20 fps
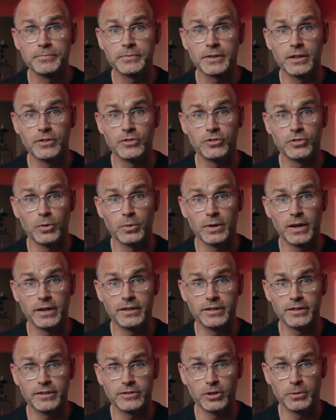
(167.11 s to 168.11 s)
And so what I
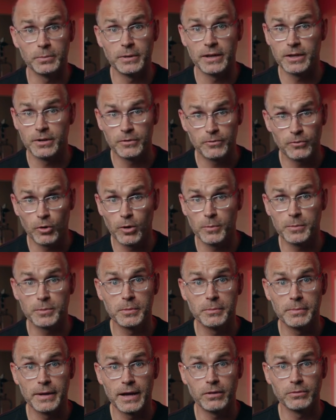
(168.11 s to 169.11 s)
did is informed him
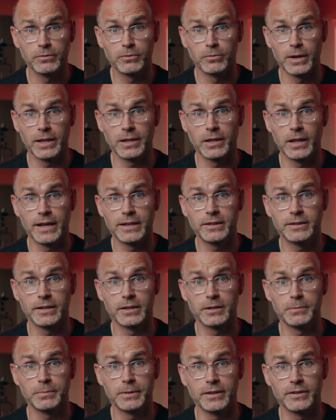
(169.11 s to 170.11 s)
about red light
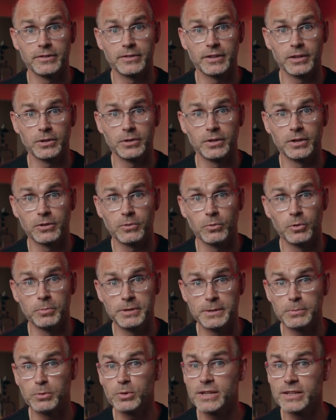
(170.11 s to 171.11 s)
therapy and said, look, when
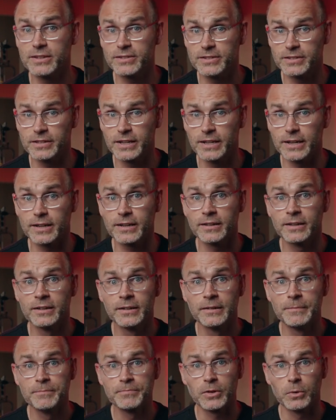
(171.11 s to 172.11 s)
people get sick,
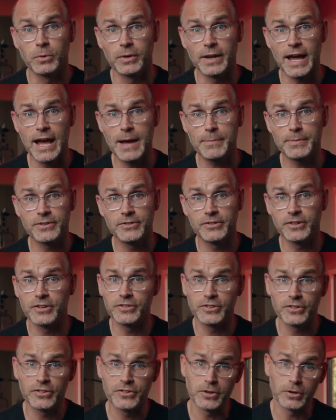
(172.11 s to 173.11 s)
what happens
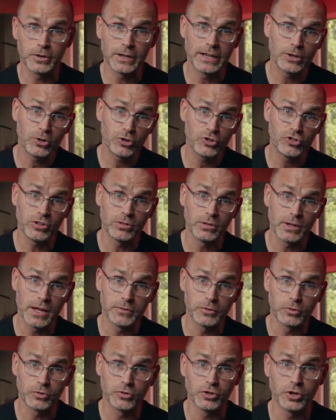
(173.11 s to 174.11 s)
is their energy
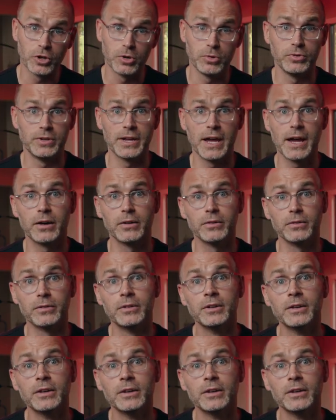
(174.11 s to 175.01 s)
levels go down.